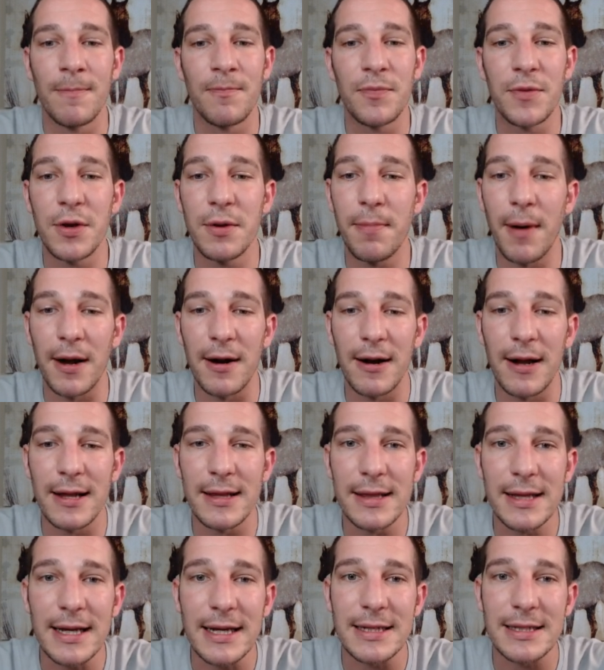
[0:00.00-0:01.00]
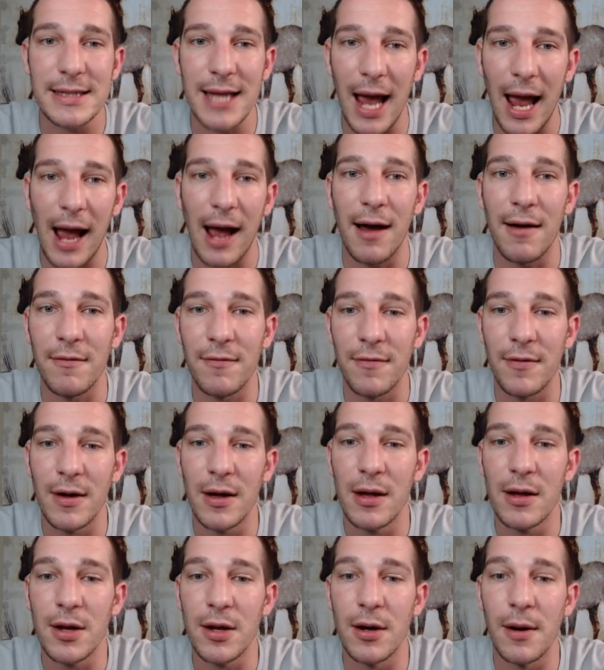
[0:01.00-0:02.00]
You better at least have
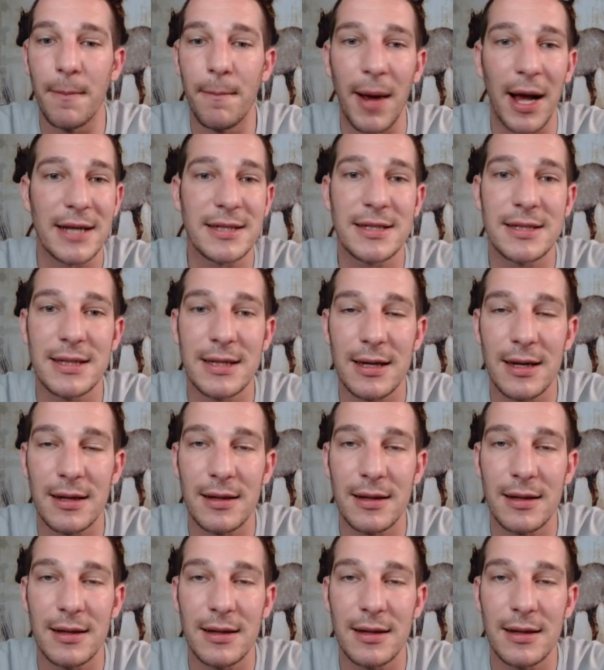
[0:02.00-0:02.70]
your best